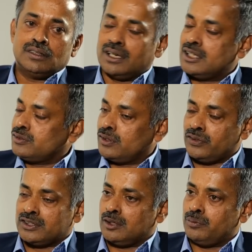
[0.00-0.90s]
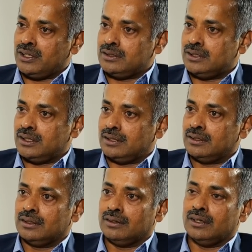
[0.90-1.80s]
transfer for some reason
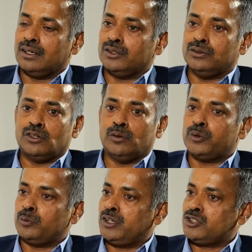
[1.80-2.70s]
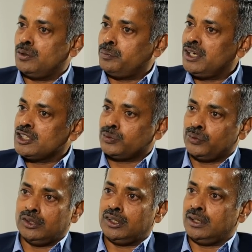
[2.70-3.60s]
or you compromise your
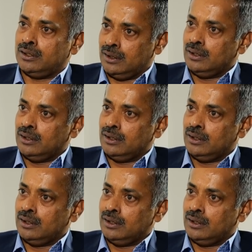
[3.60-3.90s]
password,